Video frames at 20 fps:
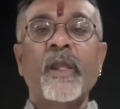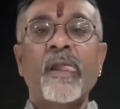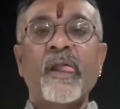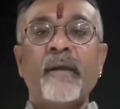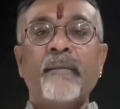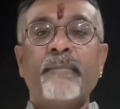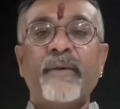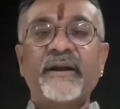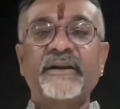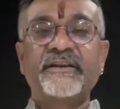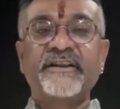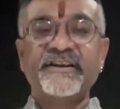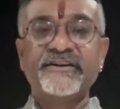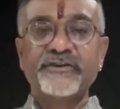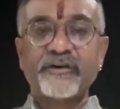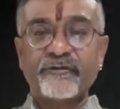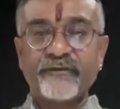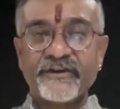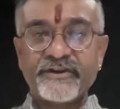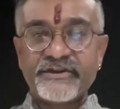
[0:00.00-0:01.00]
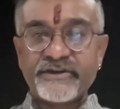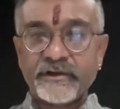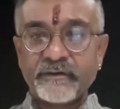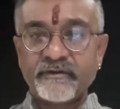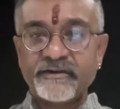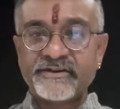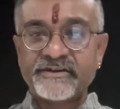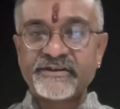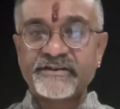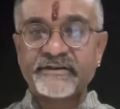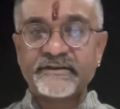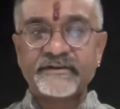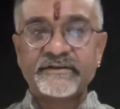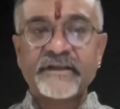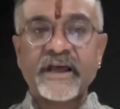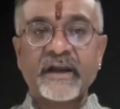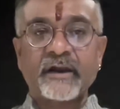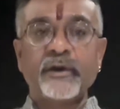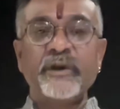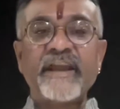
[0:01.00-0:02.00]
But this official was
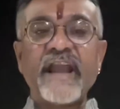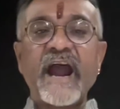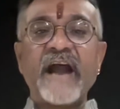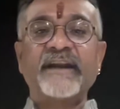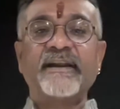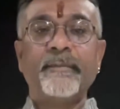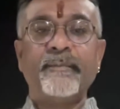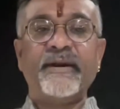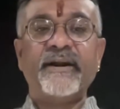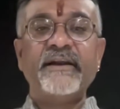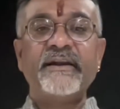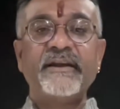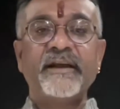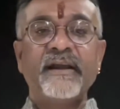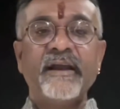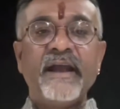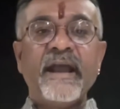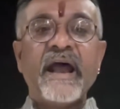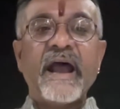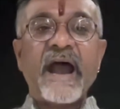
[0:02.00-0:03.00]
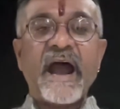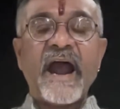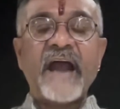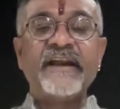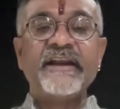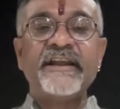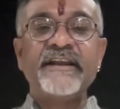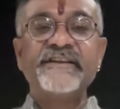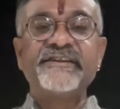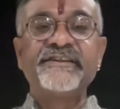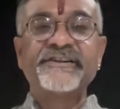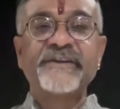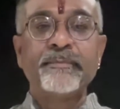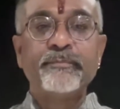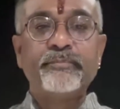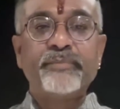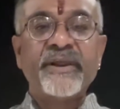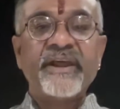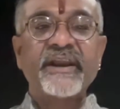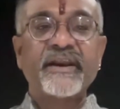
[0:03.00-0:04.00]
thoroughly adamant and he
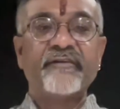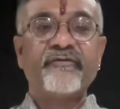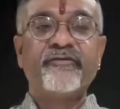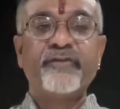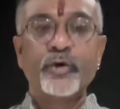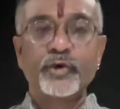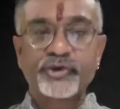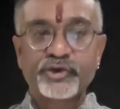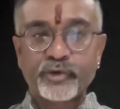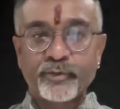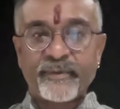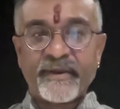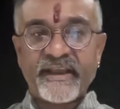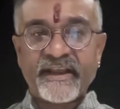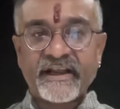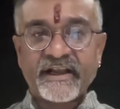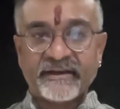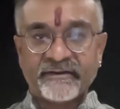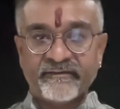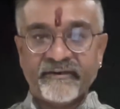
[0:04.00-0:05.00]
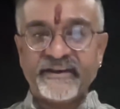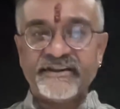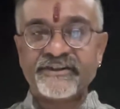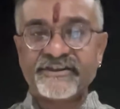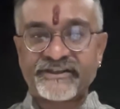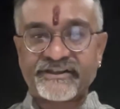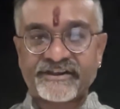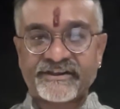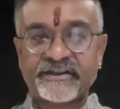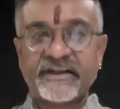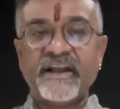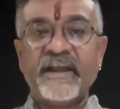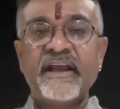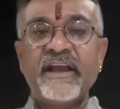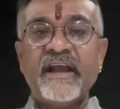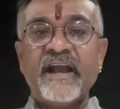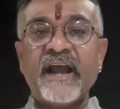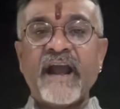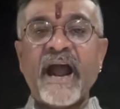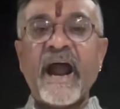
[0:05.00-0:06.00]
simply refused to be convinced,
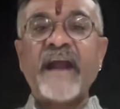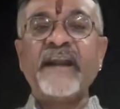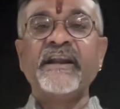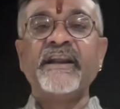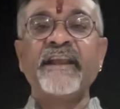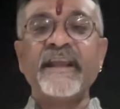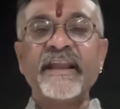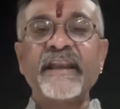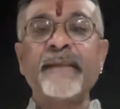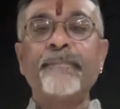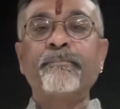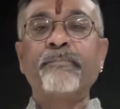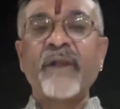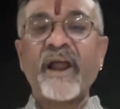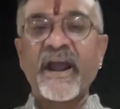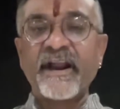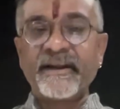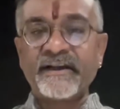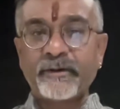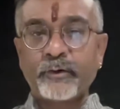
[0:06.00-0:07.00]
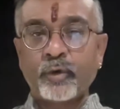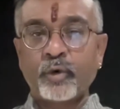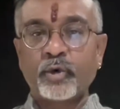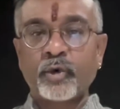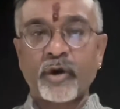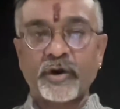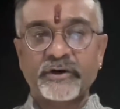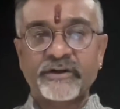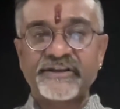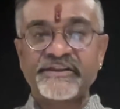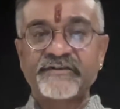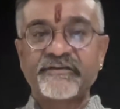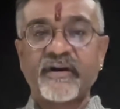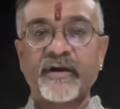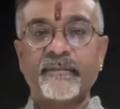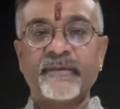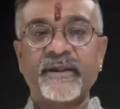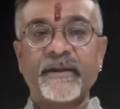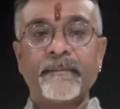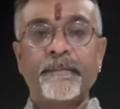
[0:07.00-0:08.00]
and he replied to Dr.
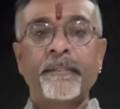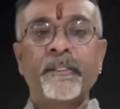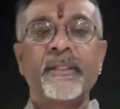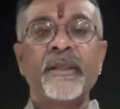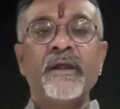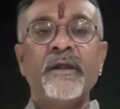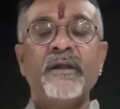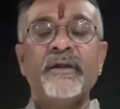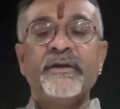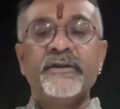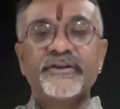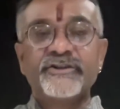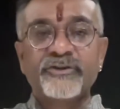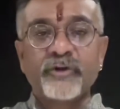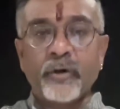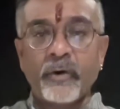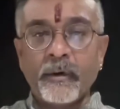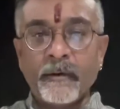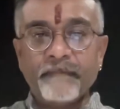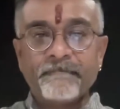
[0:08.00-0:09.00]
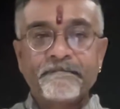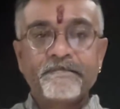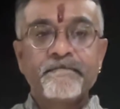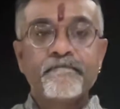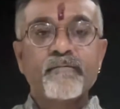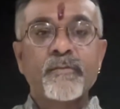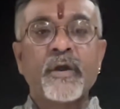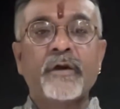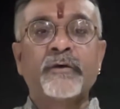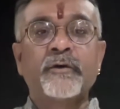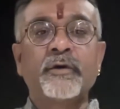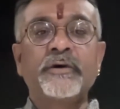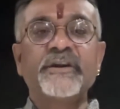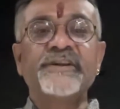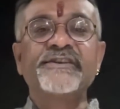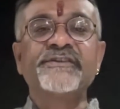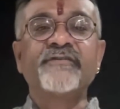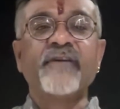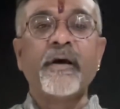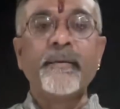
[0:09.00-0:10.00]
Swami, so, Dr.
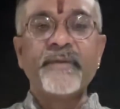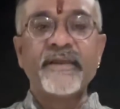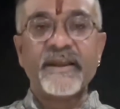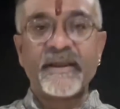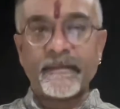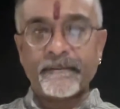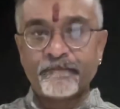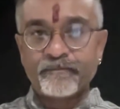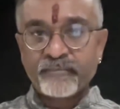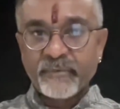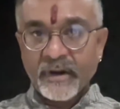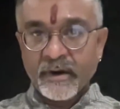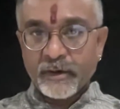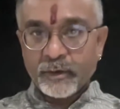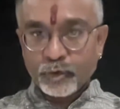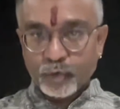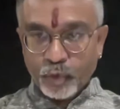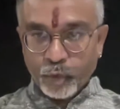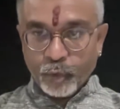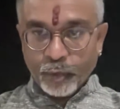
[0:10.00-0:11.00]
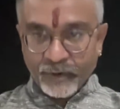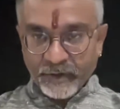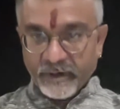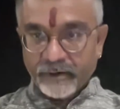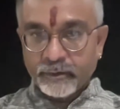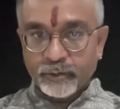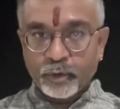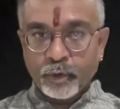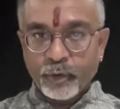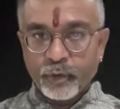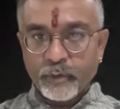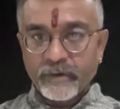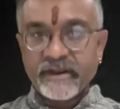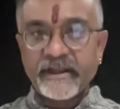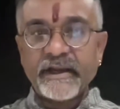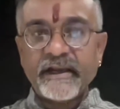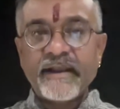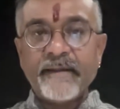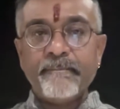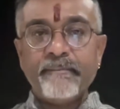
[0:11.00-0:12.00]
Swami, do you
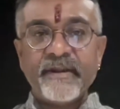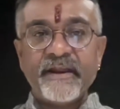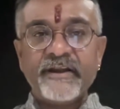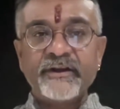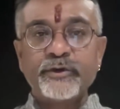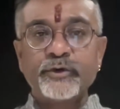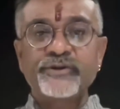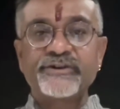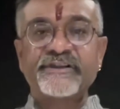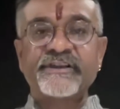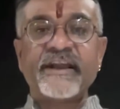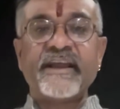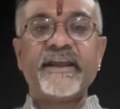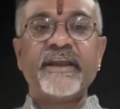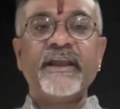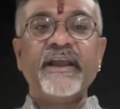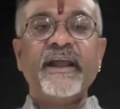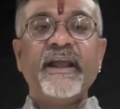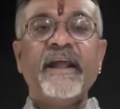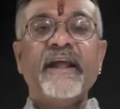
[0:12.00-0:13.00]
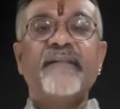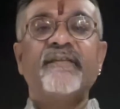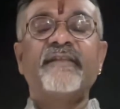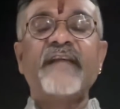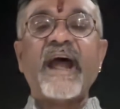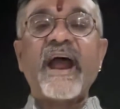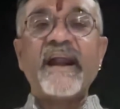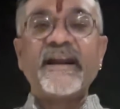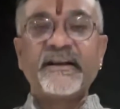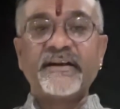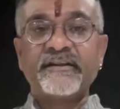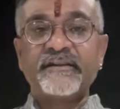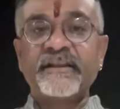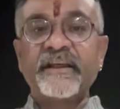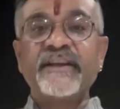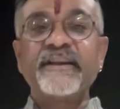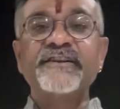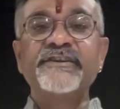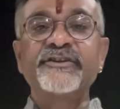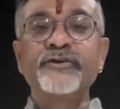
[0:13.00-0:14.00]
really mean to say that
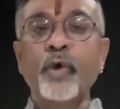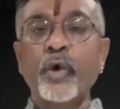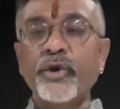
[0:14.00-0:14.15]
there is no